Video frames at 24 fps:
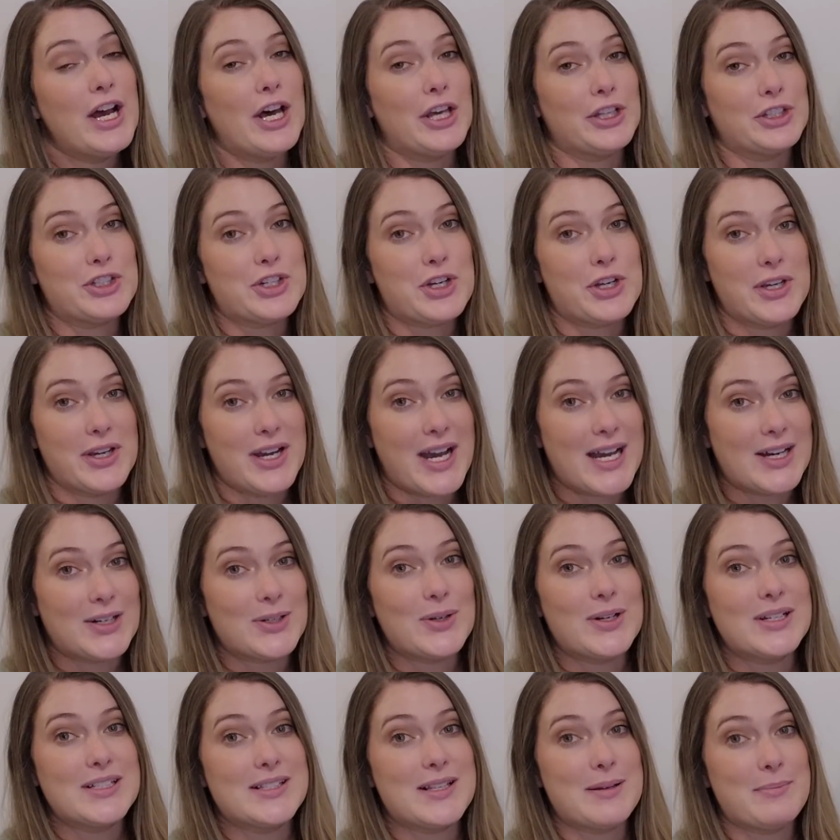I'll show you
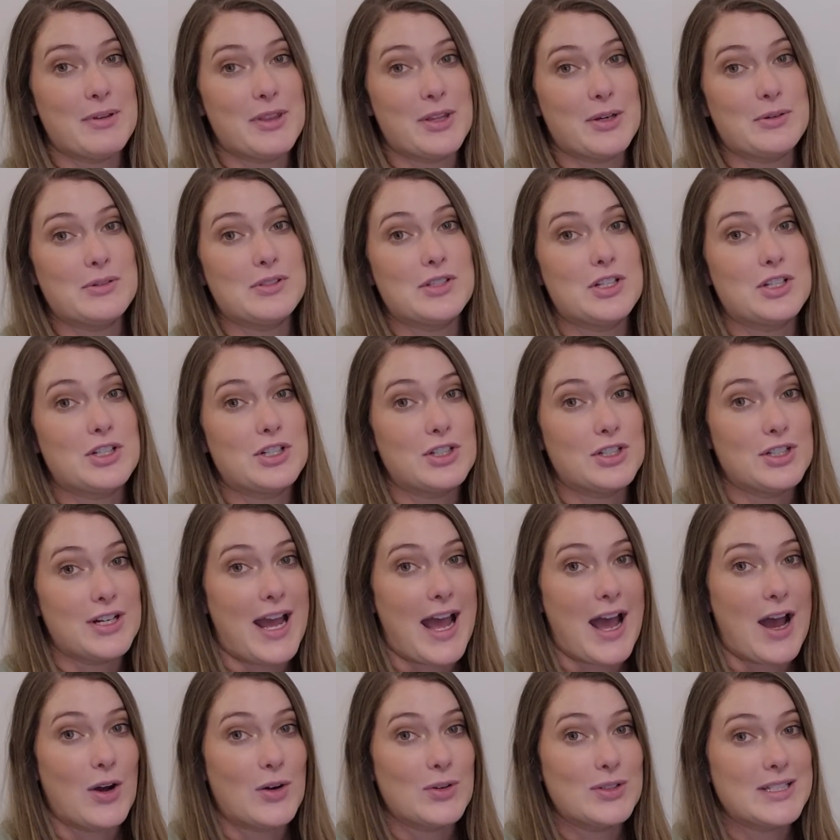how some of those turned
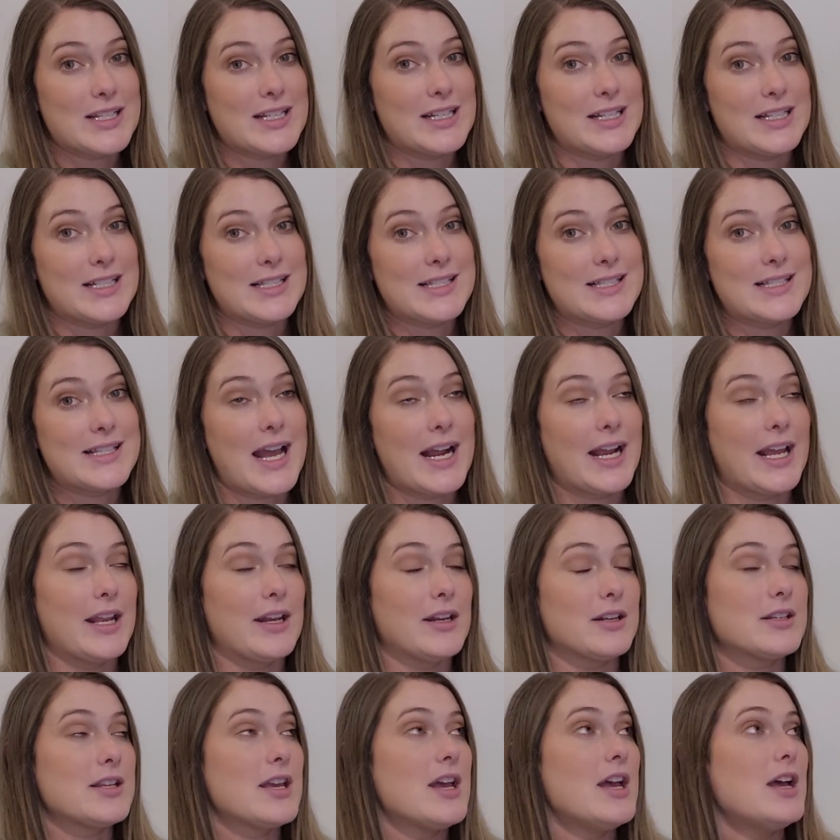out in a
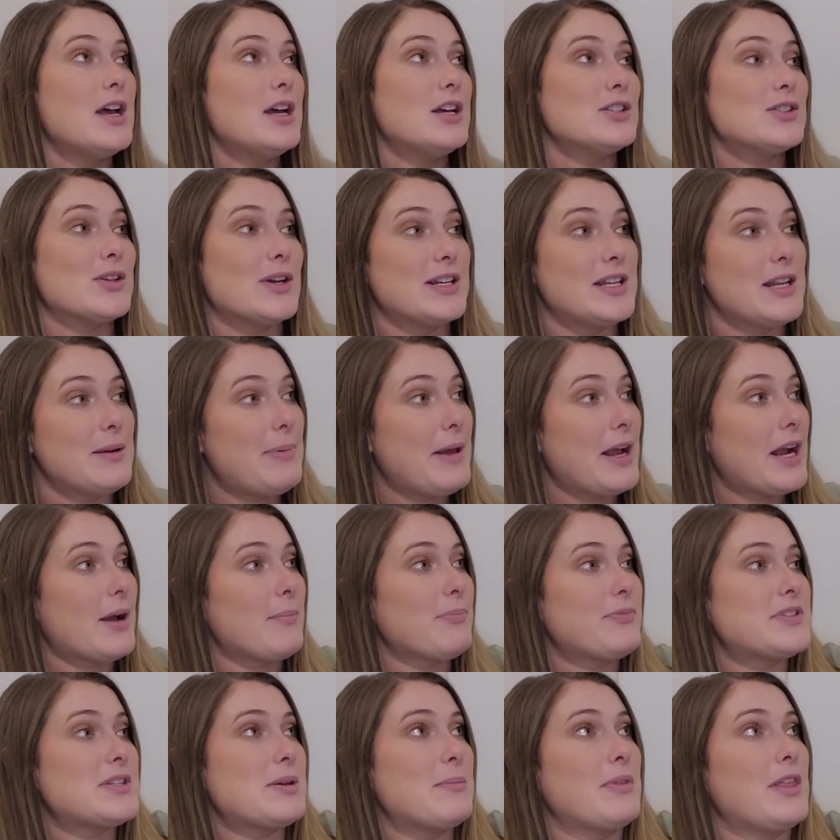second. So I did pick
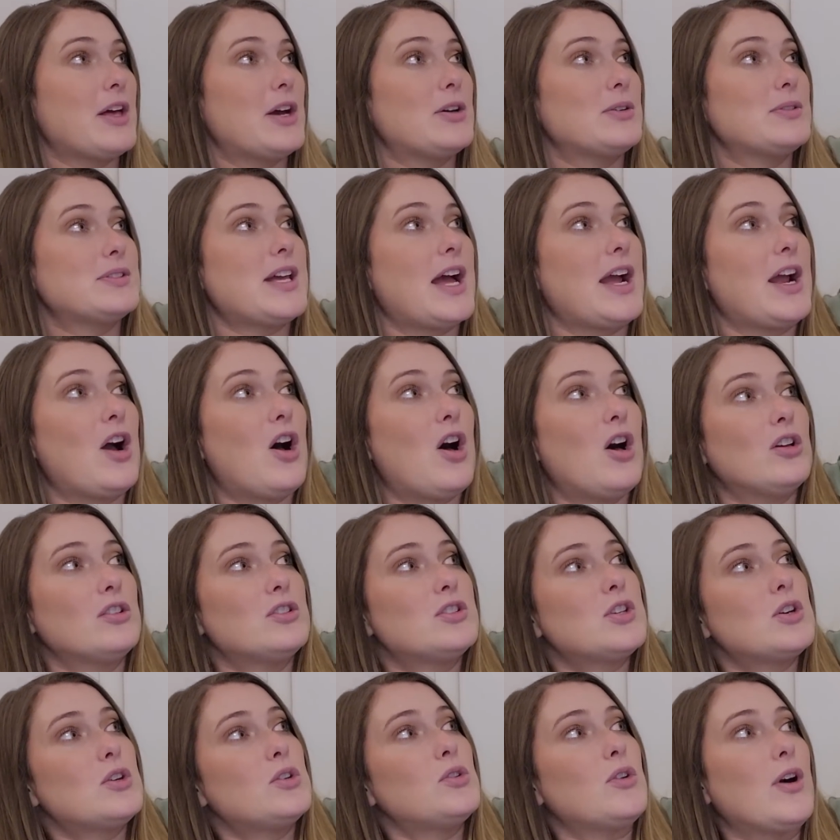up some of those. I
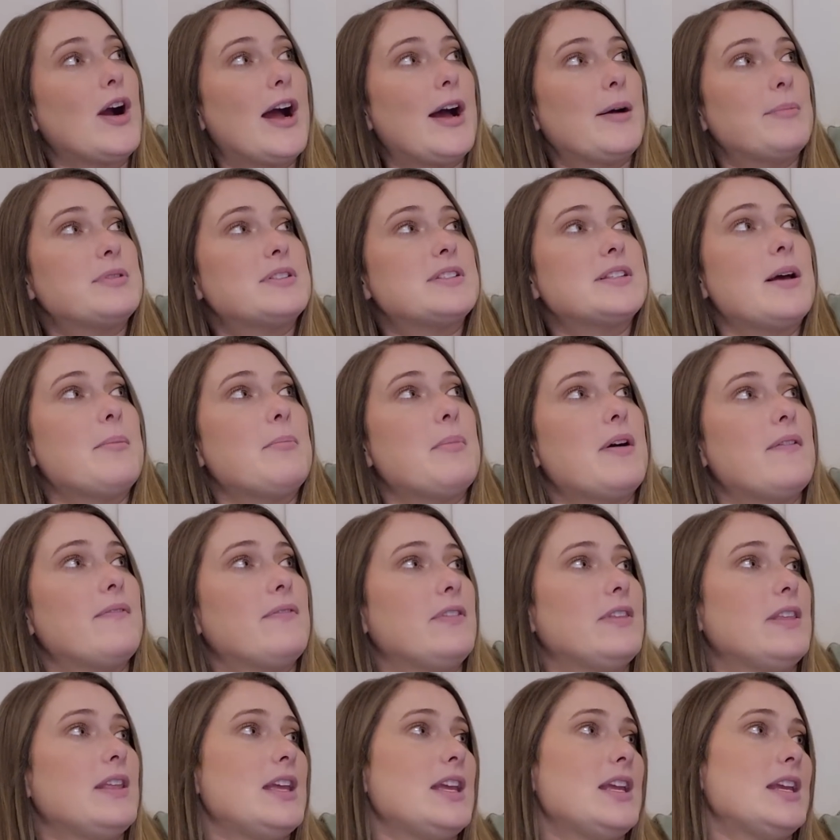also grabbed some of
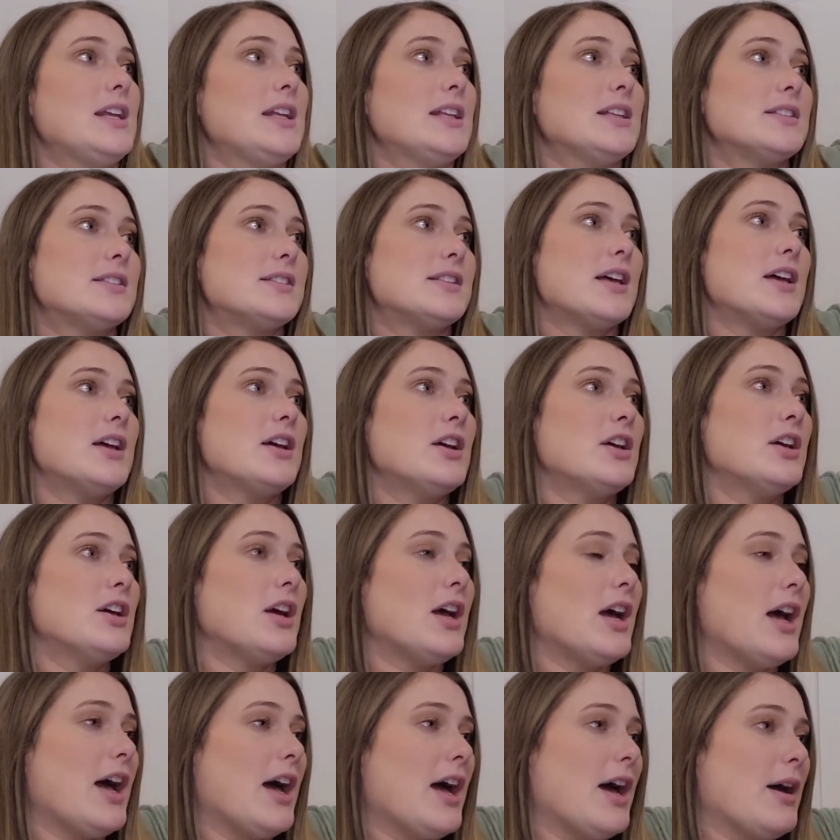these
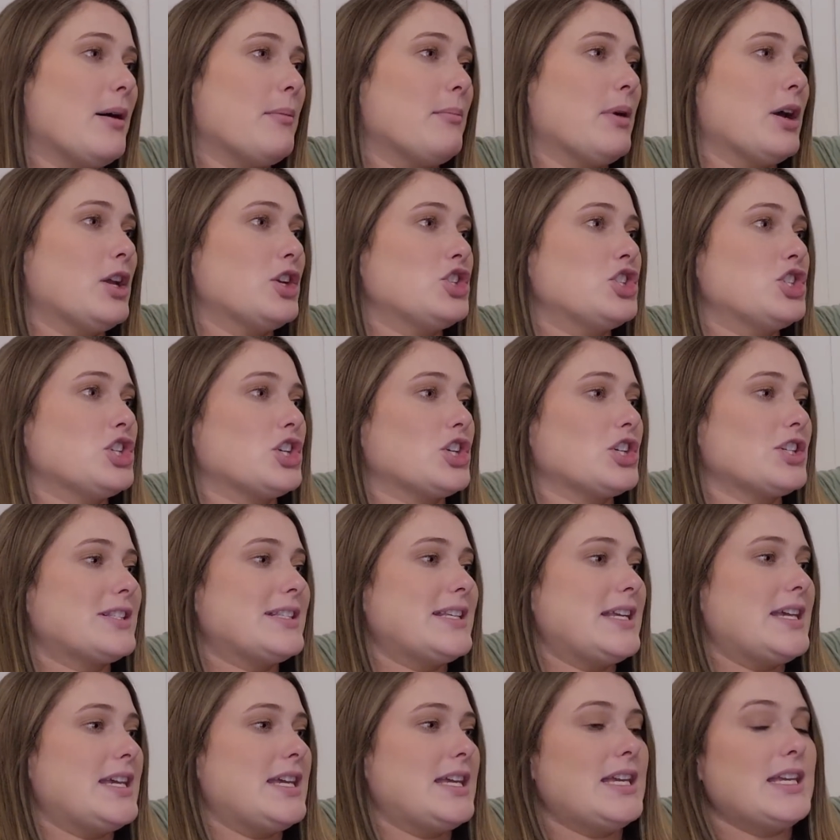
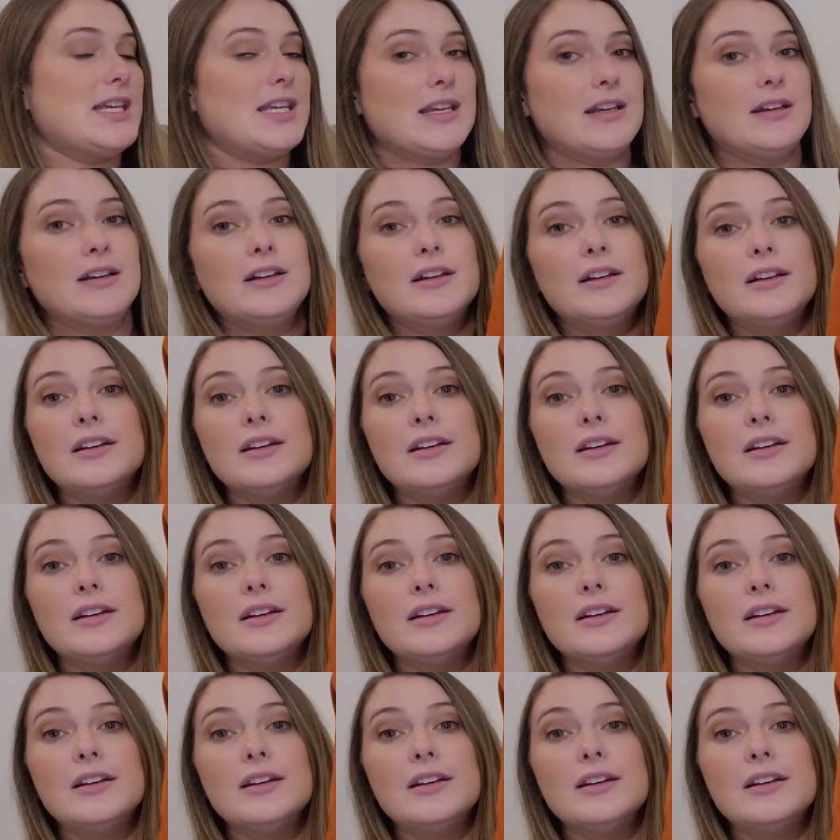Jersey